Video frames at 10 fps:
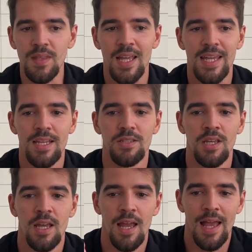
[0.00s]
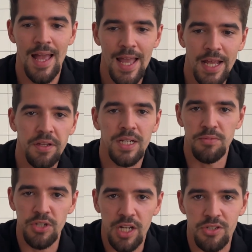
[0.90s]
is handling
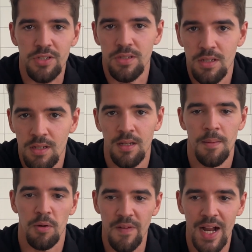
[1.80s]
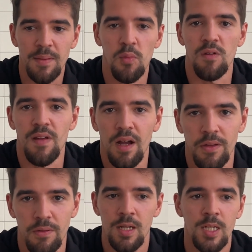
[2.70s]
objections, providing more value.
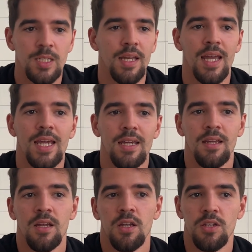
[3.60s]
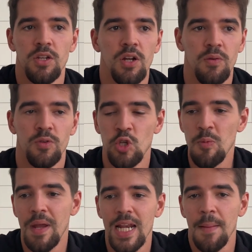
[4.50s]
Say, hey, you
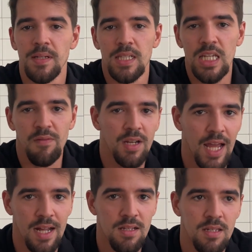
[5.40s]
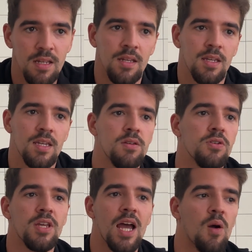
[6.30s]
may not believe in ads.
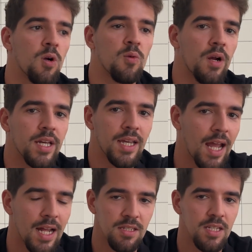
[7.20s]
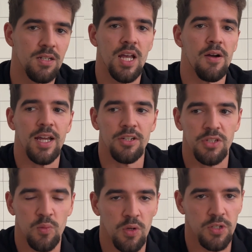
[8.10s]
Here's how we're running ads, and here's how it
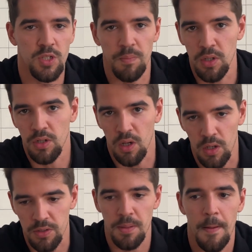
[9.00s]
actually works to book calls.